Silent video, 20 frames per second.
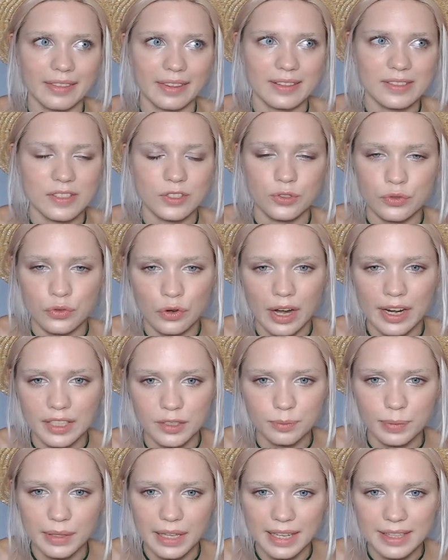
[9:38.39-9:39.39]
these
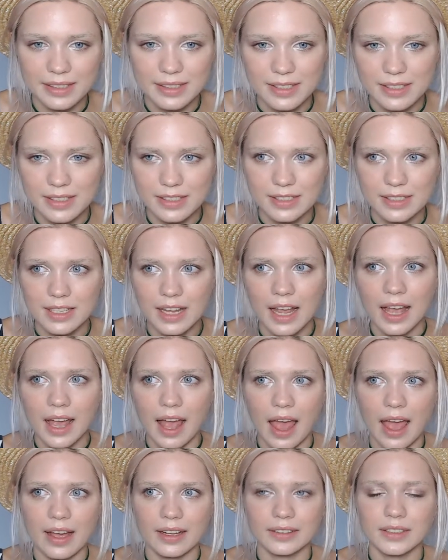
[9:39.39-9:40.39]
dried places
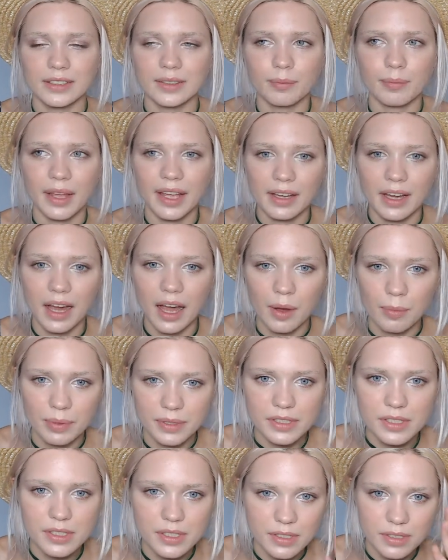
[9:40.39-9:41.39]
and the makeup
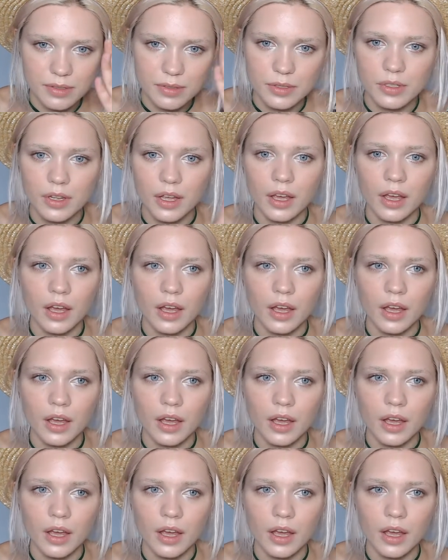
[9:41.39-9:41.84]
is